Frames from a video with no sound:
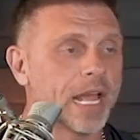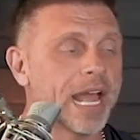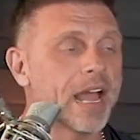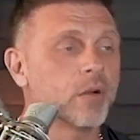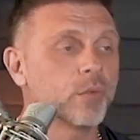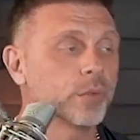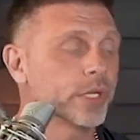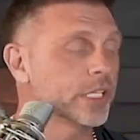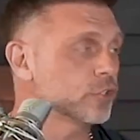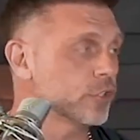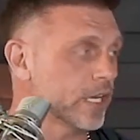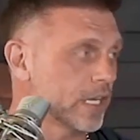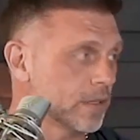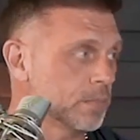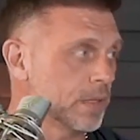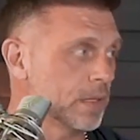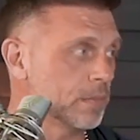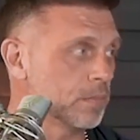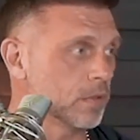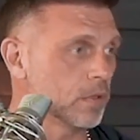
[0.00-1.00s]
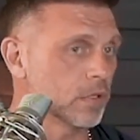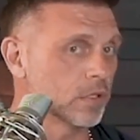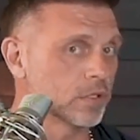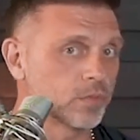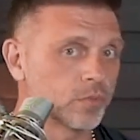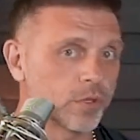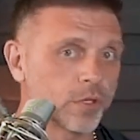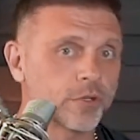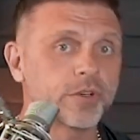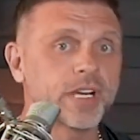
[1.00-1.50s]
how we train people
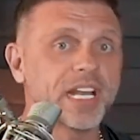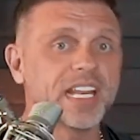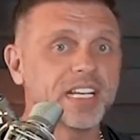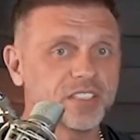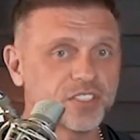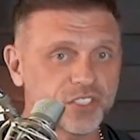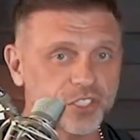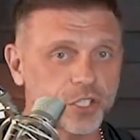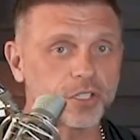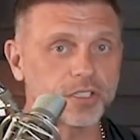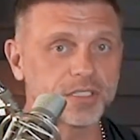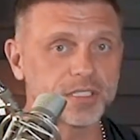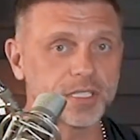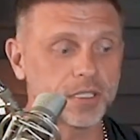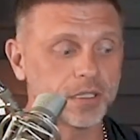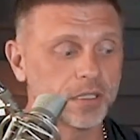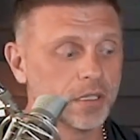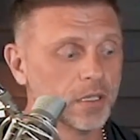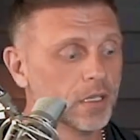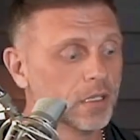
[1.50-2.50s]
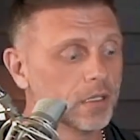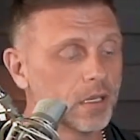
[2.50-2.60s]
is we're creating certainty.